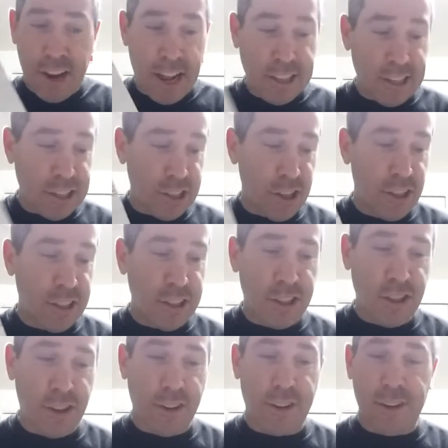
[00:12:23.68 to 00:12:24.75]
additional
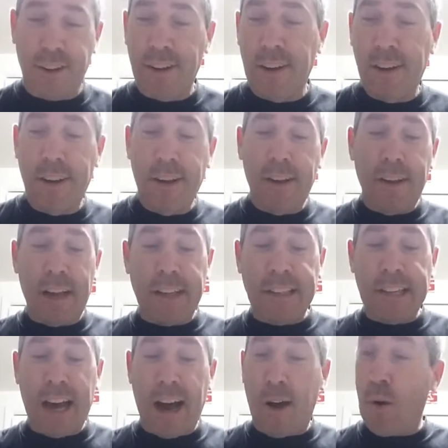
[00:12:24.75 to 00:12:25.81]
insert. It's
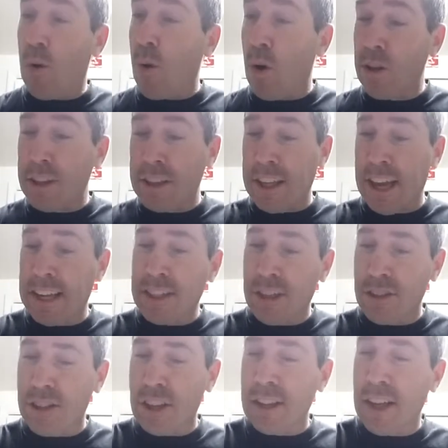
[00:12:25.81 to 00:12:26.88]
got all the
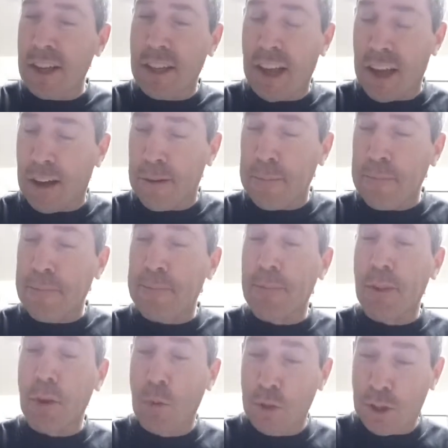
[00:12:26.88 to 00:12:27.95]
tinctures in detail
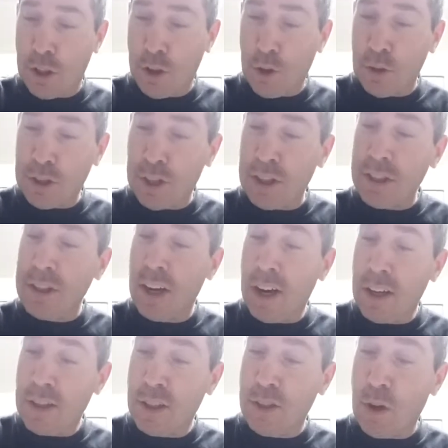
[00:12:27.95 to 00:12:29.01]
with the uses,
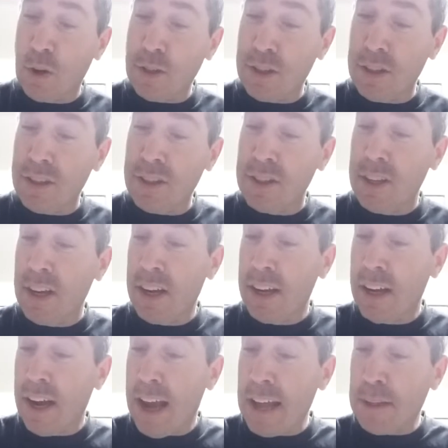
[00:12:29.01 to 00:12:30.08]
the dosage,
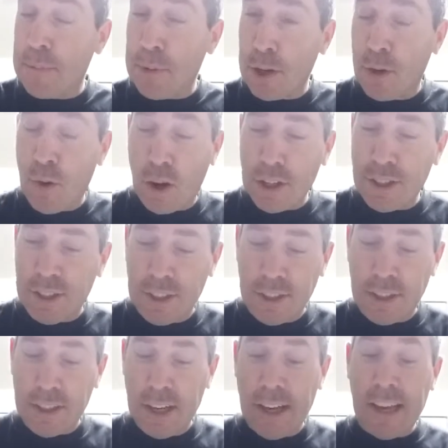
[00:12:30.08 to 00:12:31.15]
and the
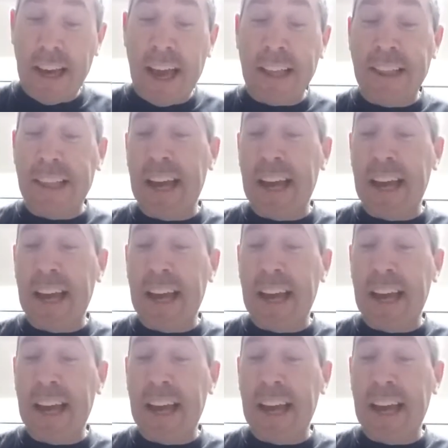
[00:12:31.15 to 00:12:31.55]
precautions. And